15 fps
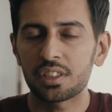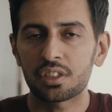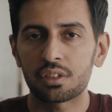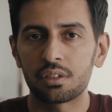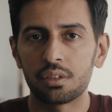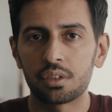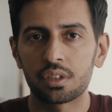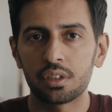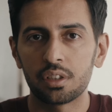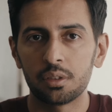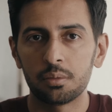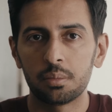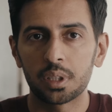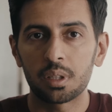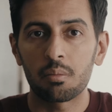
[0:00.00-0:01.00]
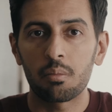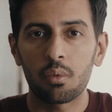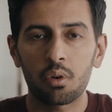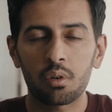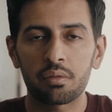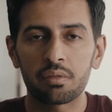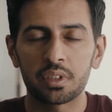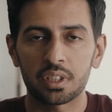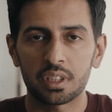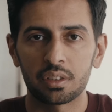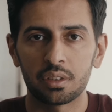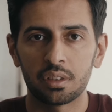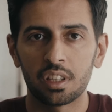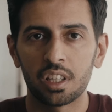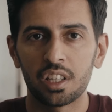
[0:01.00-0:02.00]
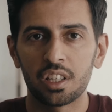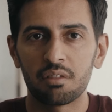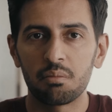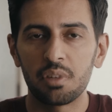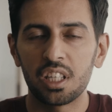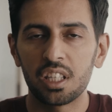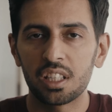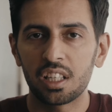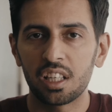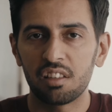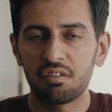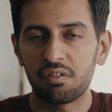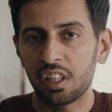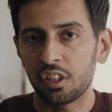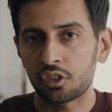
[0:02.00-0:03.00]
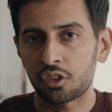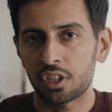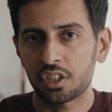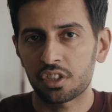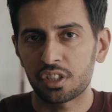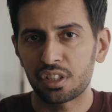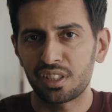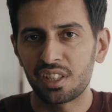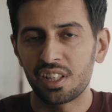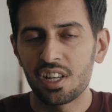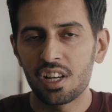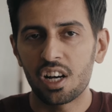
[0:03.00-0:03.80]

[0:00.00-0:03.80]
as crucial but more physical, media and file structure.